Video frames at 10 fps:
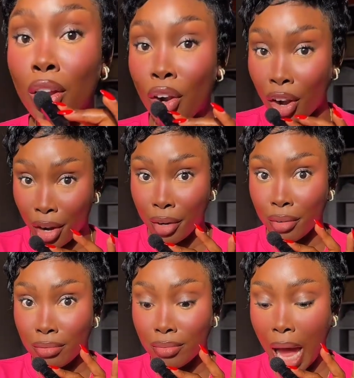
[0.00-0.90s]

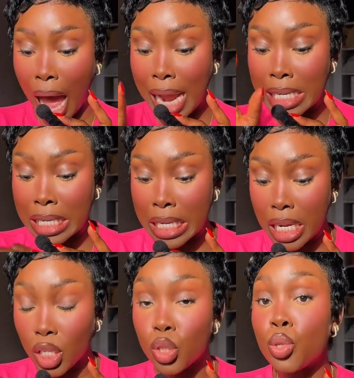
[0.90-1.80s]
Girl, I
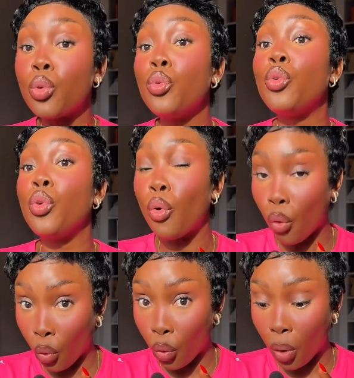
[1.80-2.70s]
need to
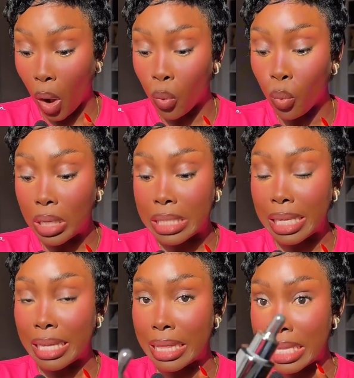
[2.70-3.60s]
know what's
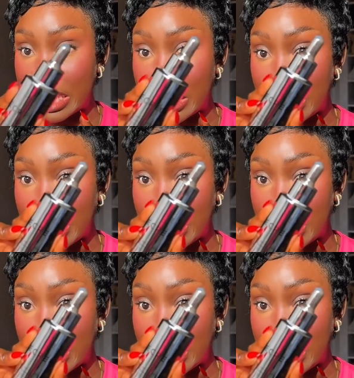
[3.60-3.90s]
in this